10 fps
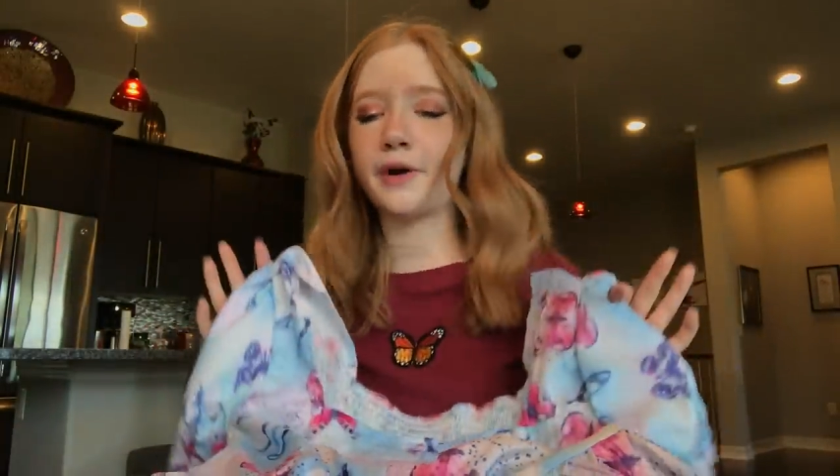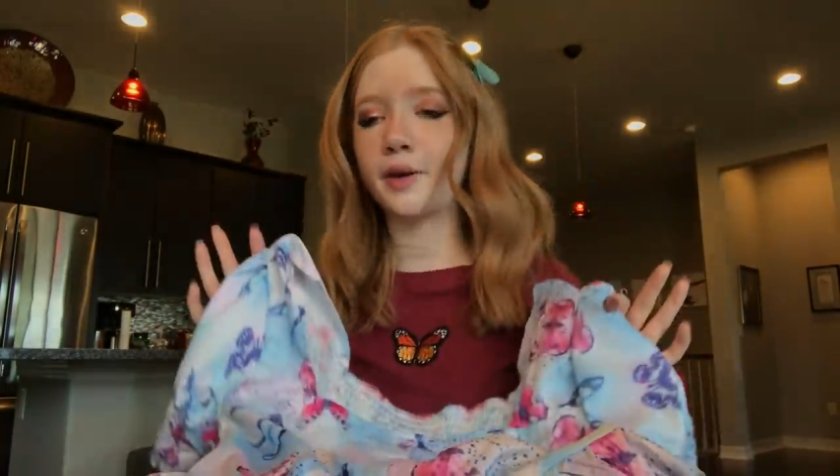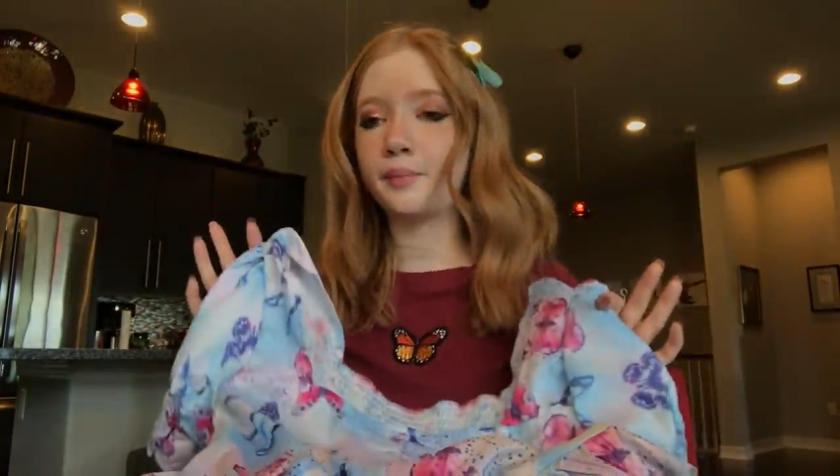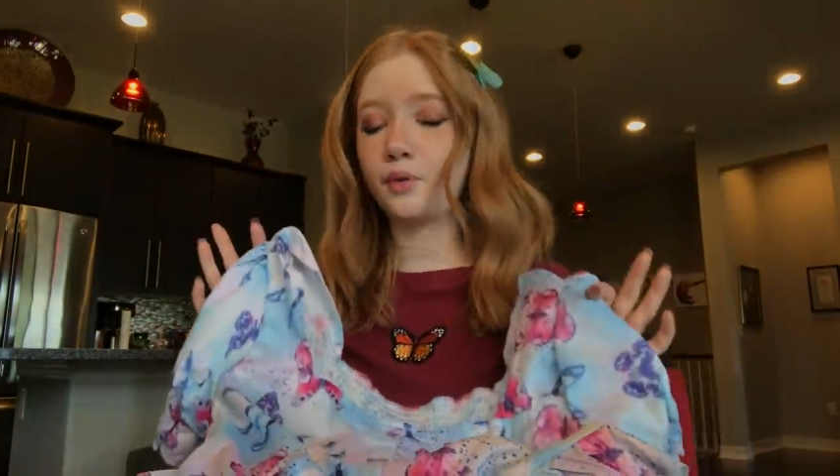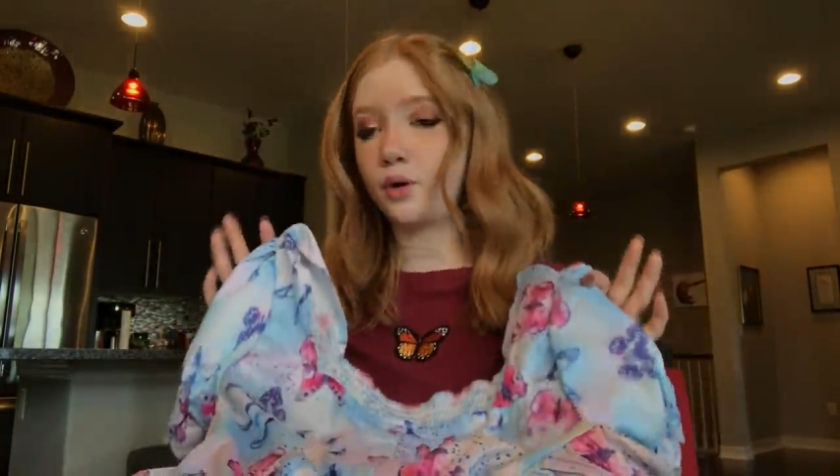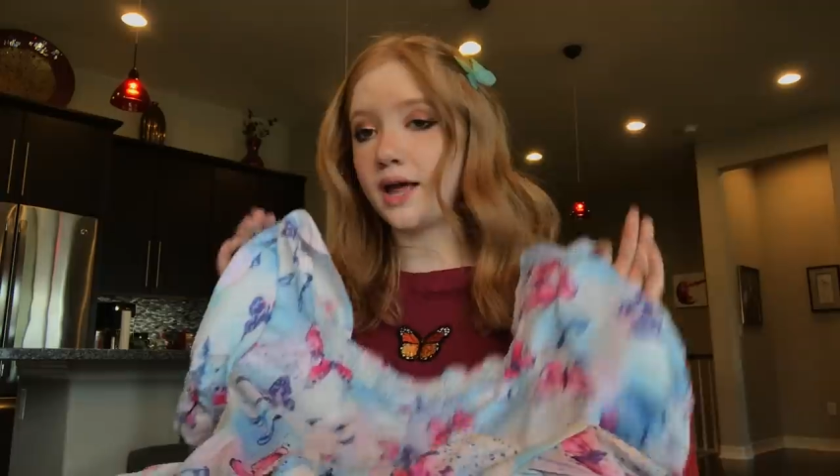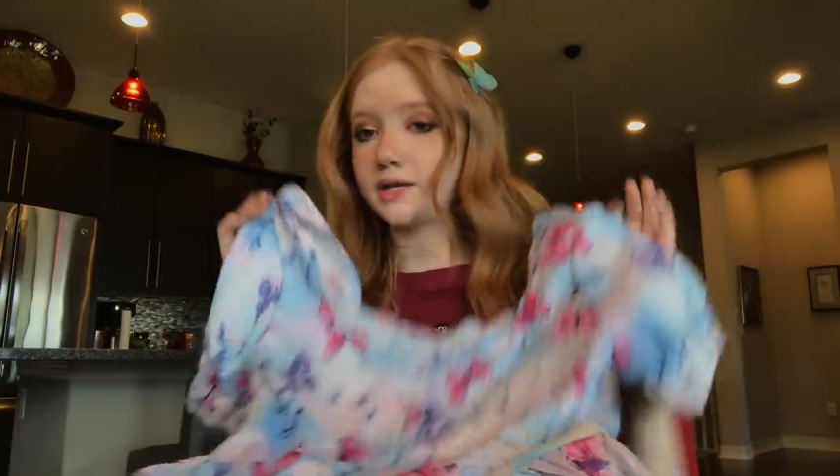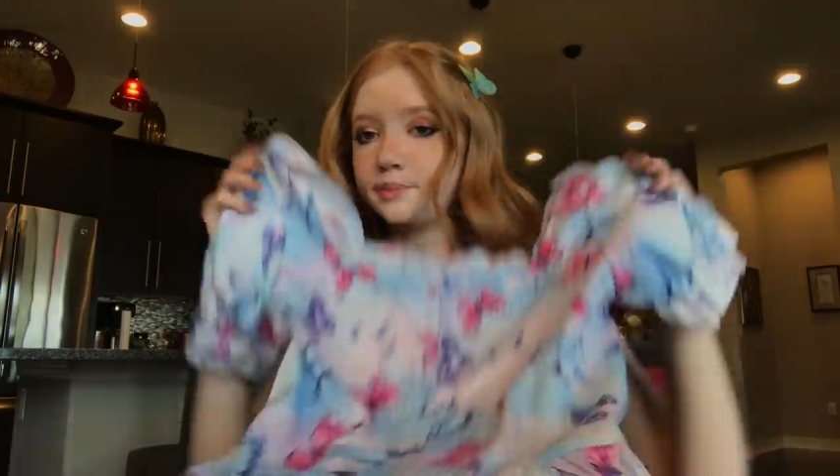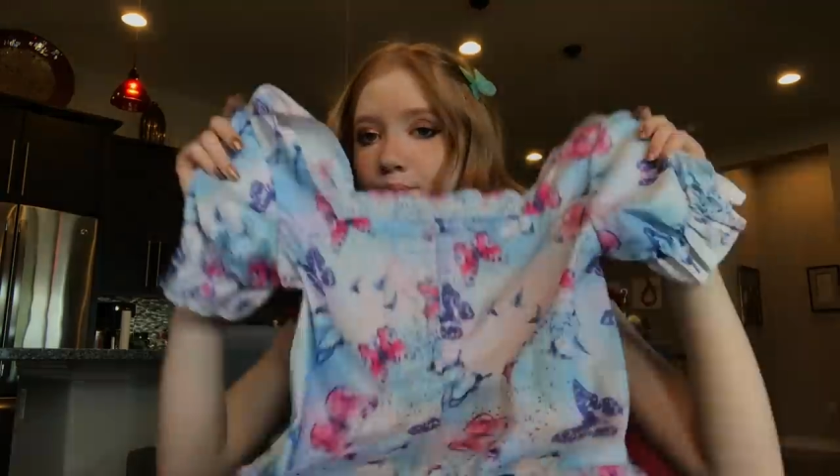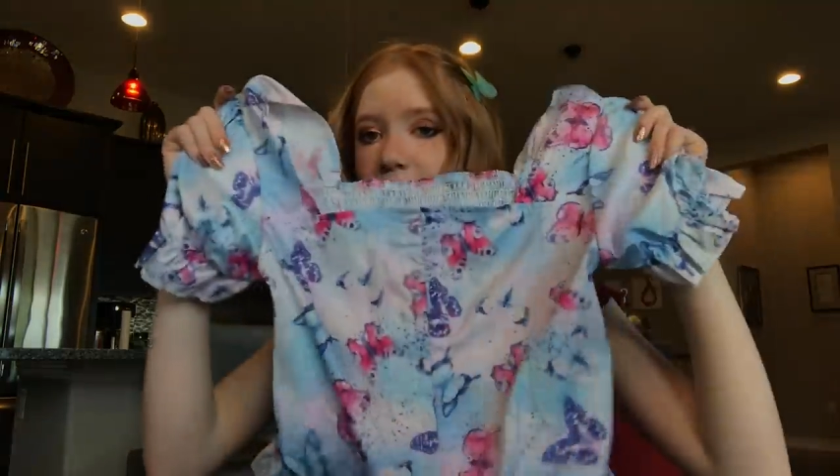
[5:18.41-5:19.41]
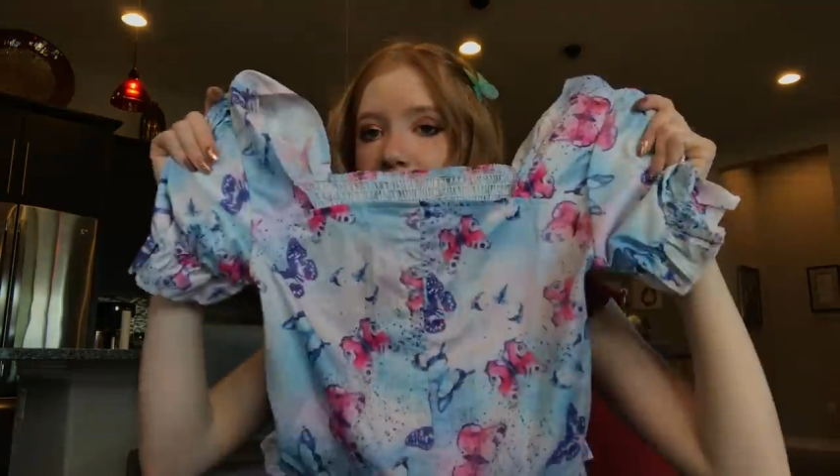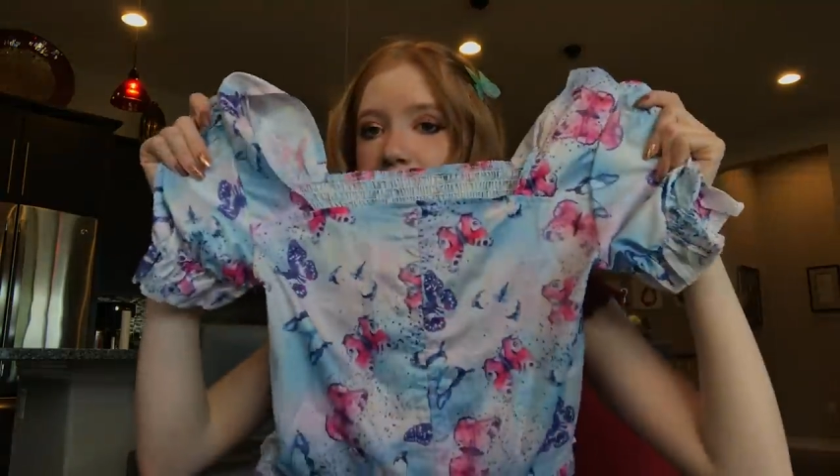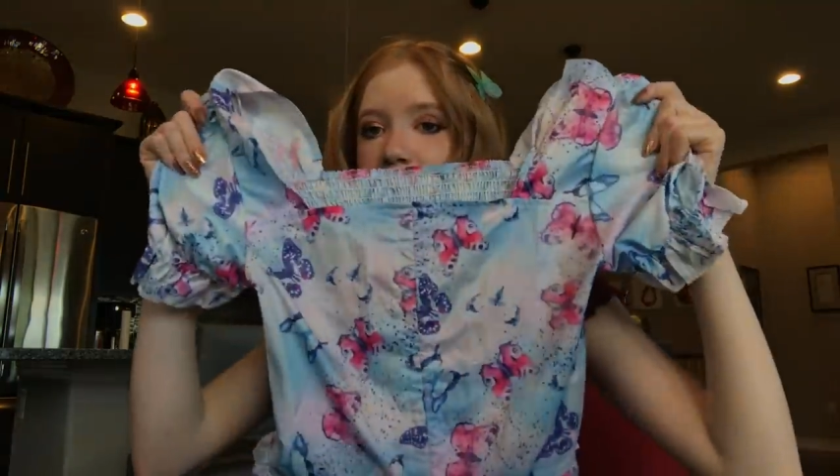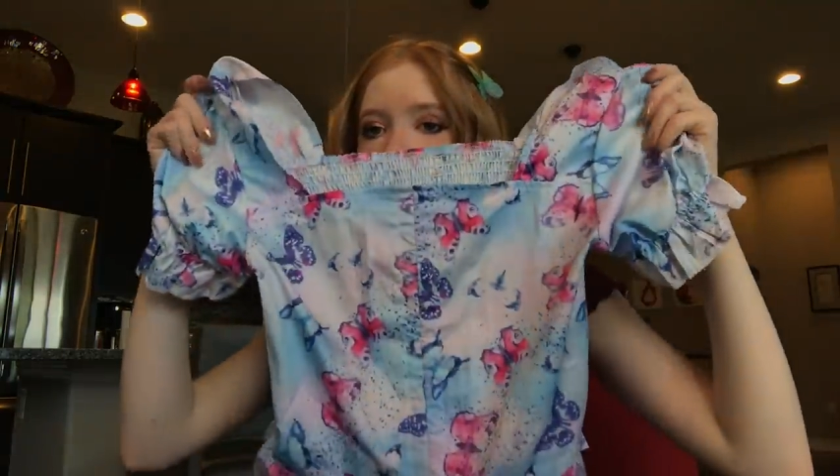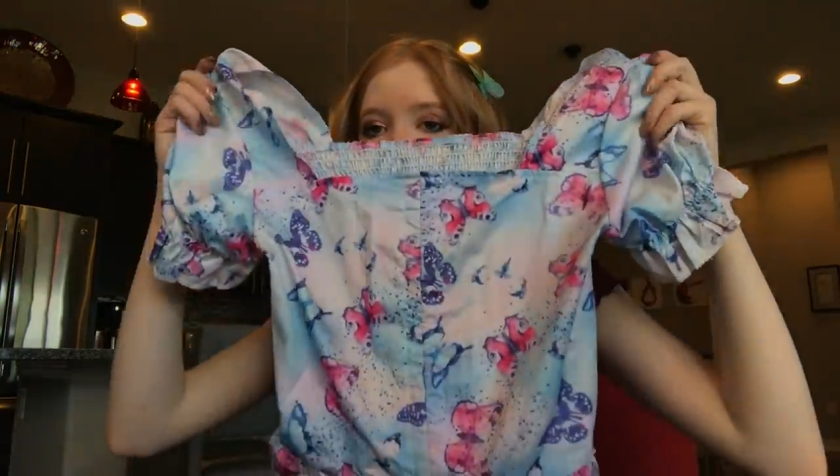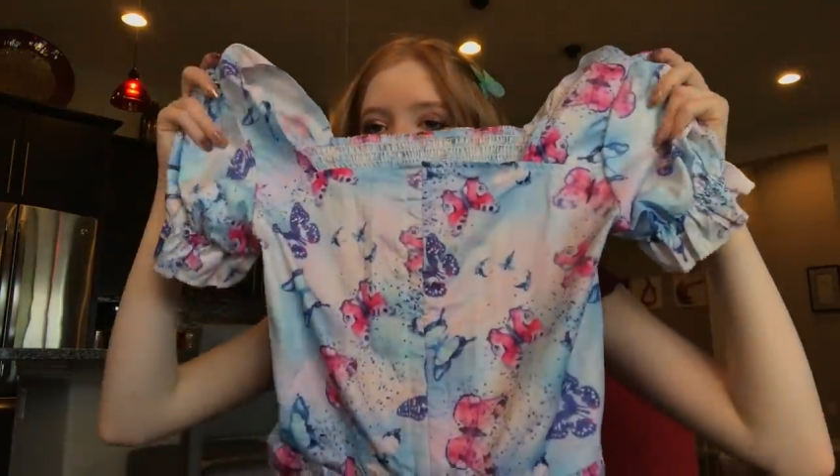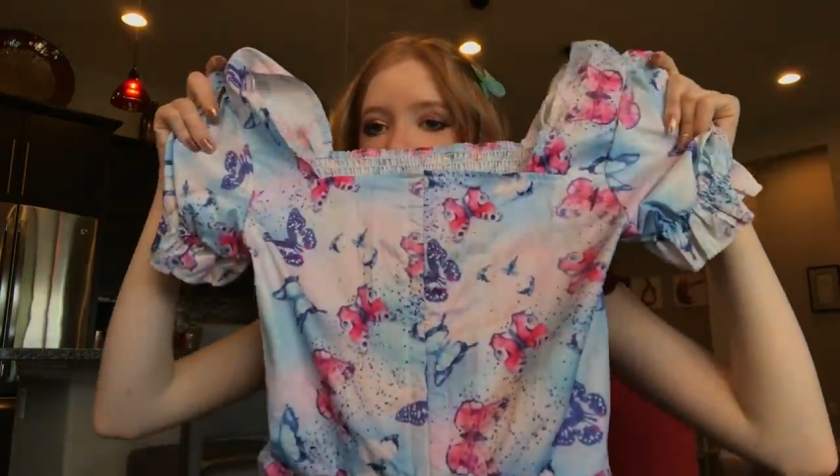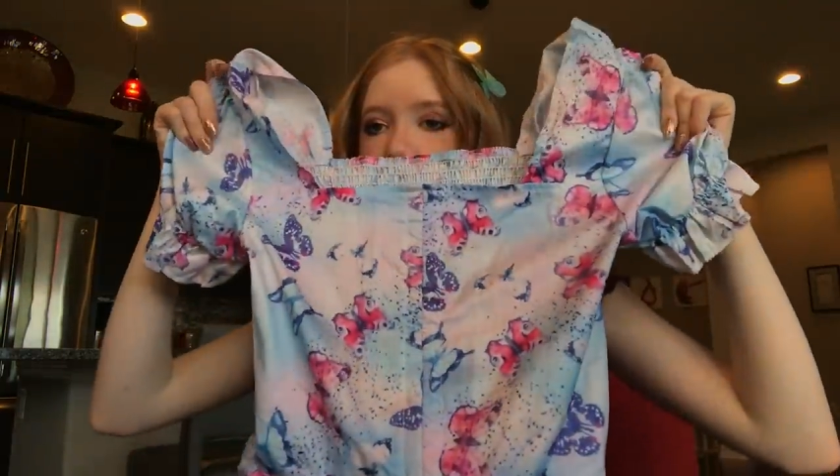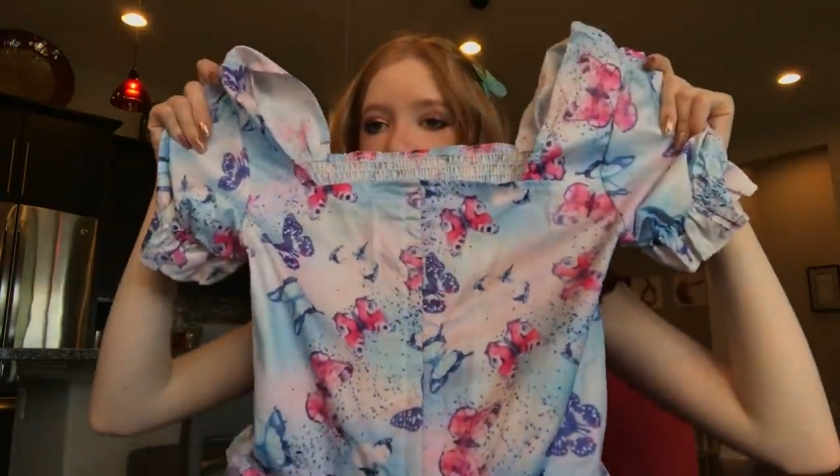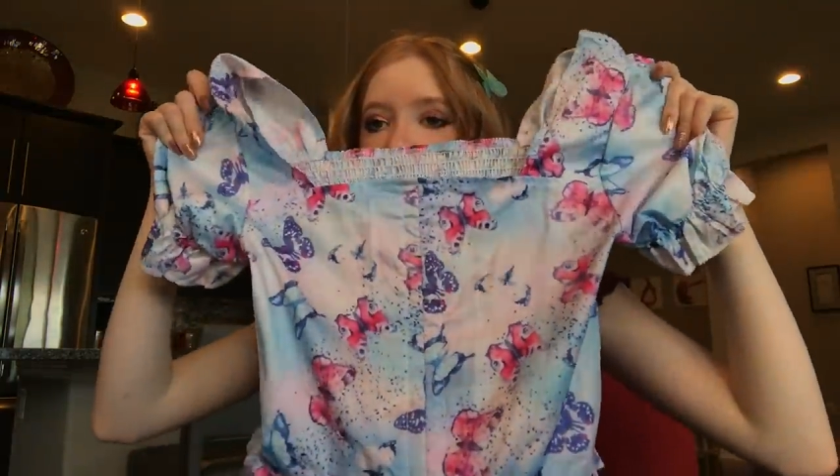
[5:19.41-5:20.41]
purple, and a pink
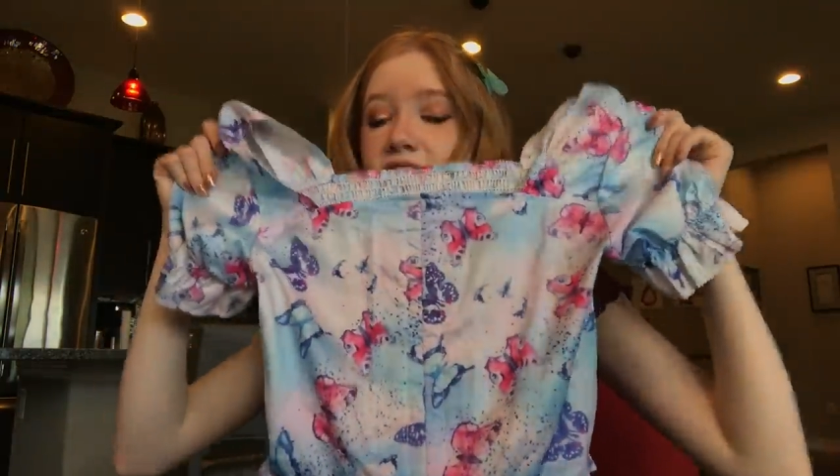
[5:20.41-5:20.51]
shirt.